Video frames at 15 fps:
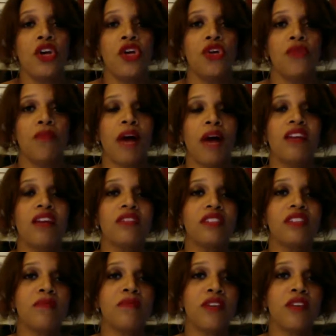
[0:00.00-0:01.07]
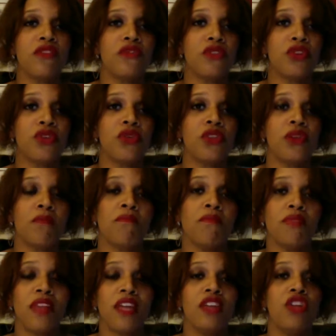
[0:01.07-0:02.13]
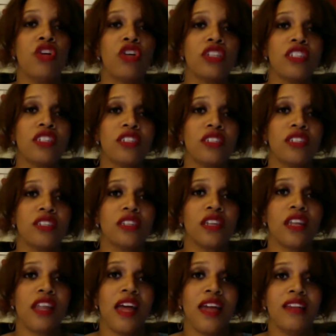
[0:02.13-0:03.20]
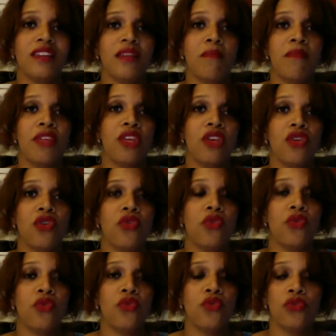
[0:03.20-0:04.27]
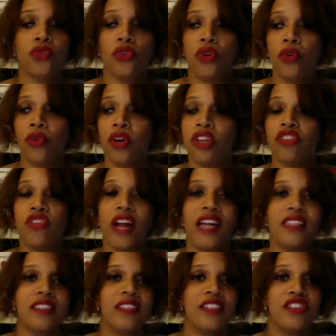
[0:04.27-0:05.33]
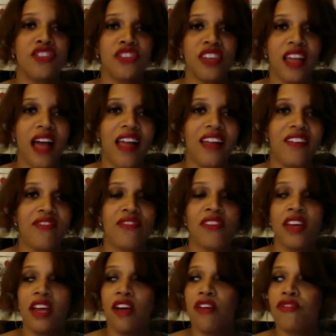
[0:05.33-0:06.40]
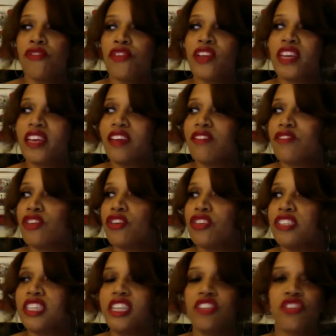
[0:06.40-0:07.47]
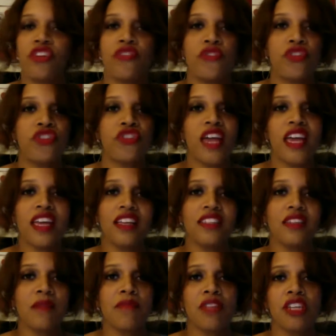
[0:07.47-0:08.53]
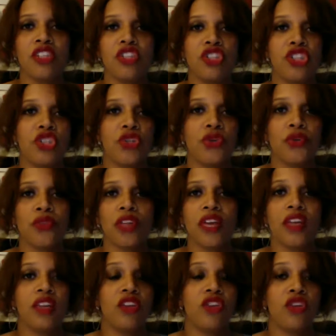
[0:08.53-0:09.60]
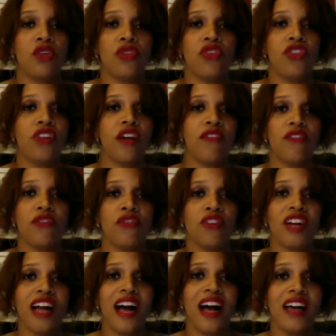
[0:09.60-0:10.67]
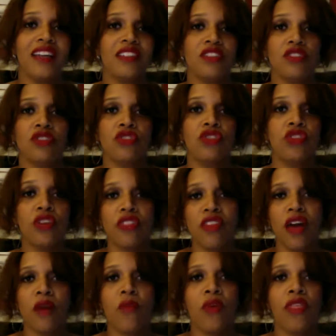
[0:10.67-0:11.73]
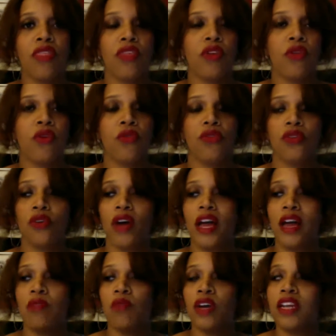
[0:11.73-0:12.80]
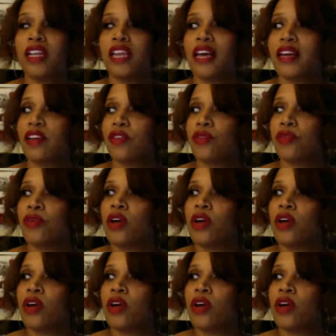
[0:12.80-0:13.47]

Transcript: modeled something for you that looked like something you know, attracted in your life. Forgive your teacher for saying something to you that, you know, you never forgot, and so you took that with you. You know, I had one client who